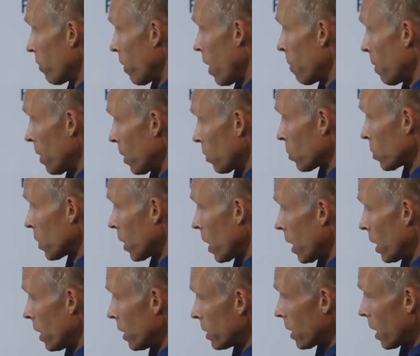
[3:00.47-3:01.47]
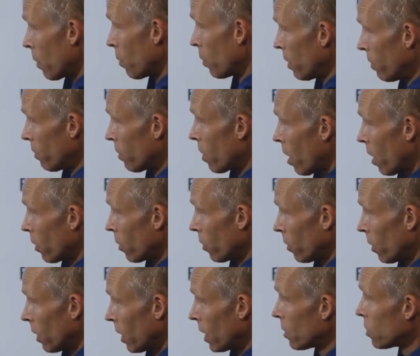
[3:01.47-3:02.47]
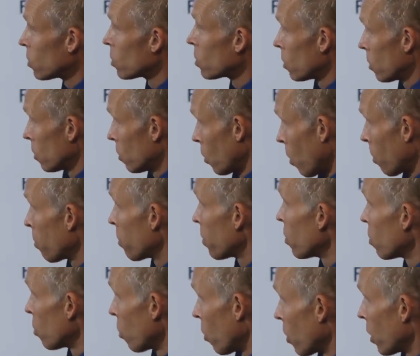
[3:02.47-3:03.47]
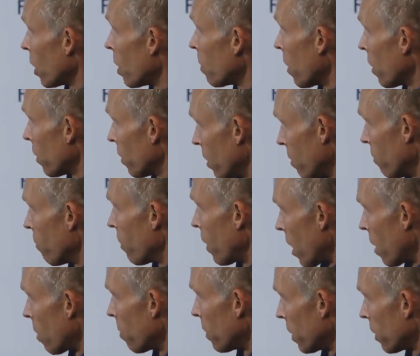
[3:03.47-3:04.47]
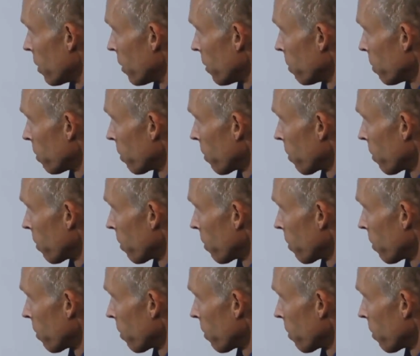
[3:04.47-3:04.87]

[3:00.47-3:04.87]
in environmental science. Right. I would even argue, let's stop talking about the environment.